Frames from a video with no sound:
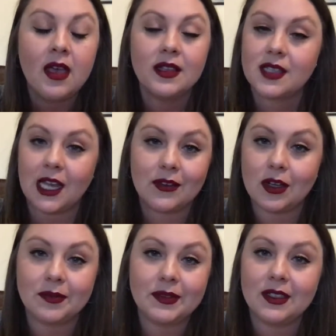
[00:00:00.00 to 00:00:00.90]
It's kind of
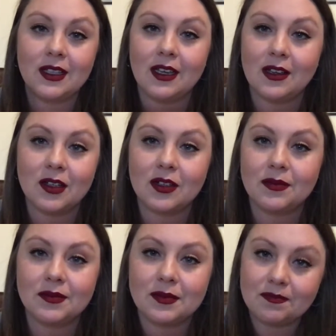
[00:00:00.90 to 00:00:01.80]
a
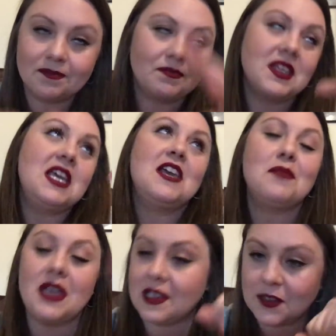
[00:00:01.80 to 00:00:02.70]
key
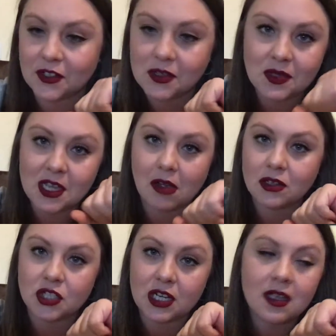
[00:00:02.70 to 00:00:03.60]
piece for
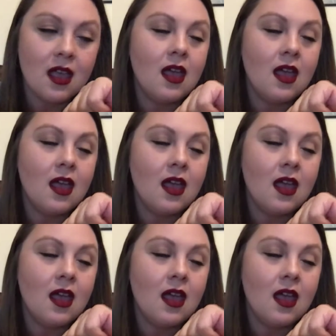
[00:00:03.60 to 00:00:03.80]
sociology.